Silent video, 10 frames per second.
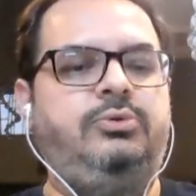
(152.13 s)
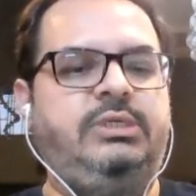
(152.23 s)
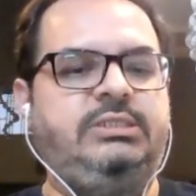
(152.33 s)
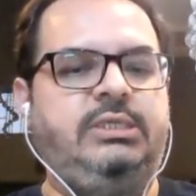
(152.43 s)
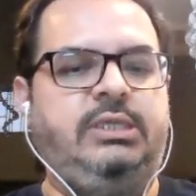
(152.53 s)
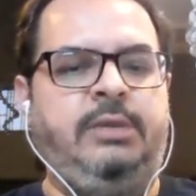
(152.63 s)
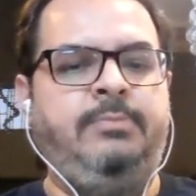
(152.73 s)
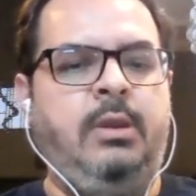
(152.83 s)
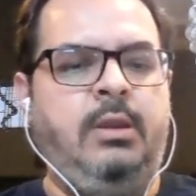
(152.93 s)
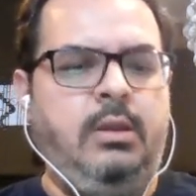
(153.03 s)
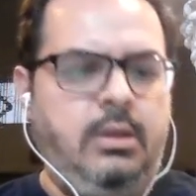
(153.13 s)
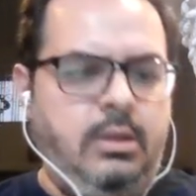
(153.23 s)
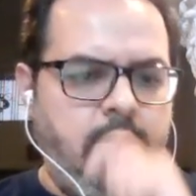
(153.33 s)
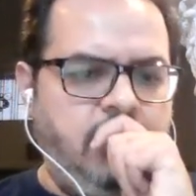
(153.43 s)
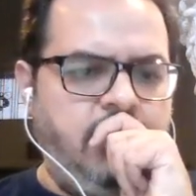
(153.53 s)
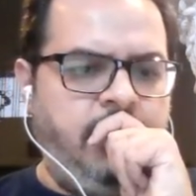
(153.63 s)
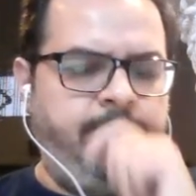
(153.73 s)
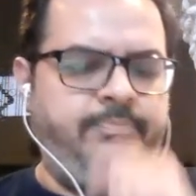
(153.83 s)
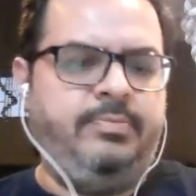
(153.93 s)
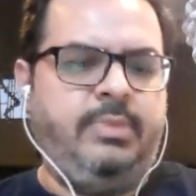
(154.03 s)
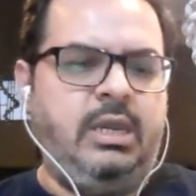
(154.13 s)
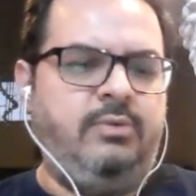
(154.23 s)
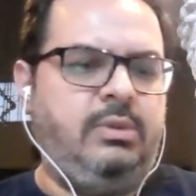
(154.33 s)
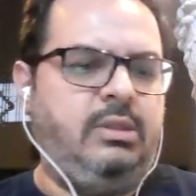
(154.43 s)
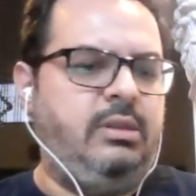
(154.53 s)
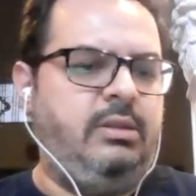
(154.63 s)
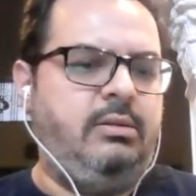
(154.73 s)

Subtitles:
TCK. I will,